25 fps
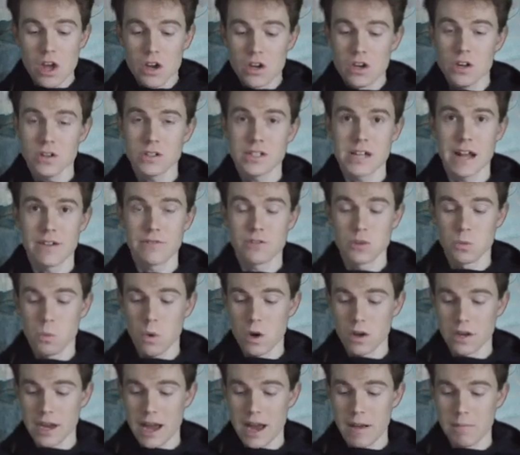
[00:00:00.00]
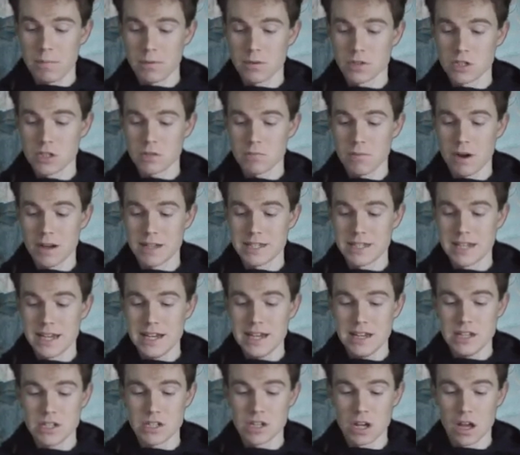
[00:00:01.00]
Not after what happened to my
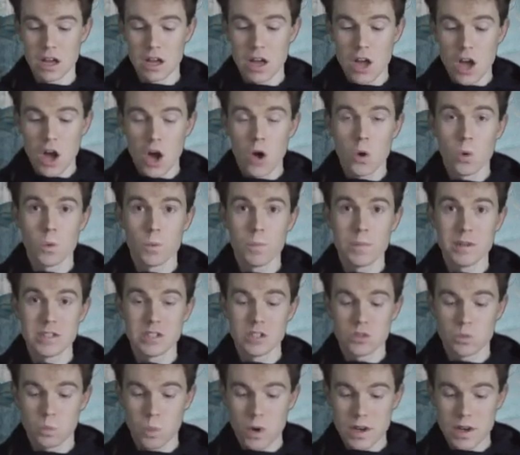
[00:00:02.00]
teacher, old Mrs.